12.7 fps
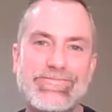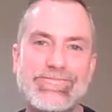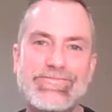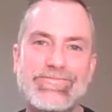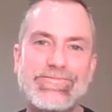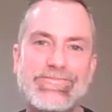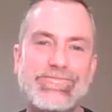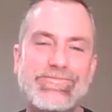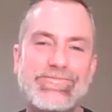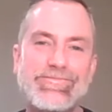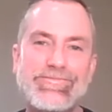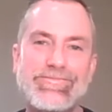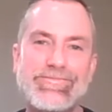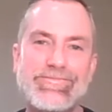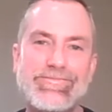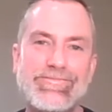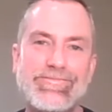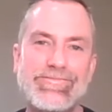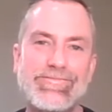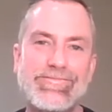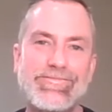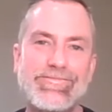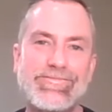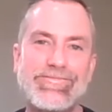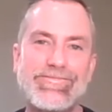
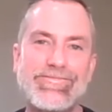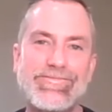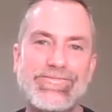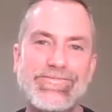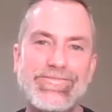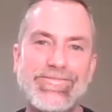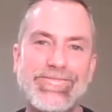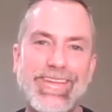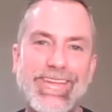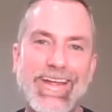The person shown says nothing.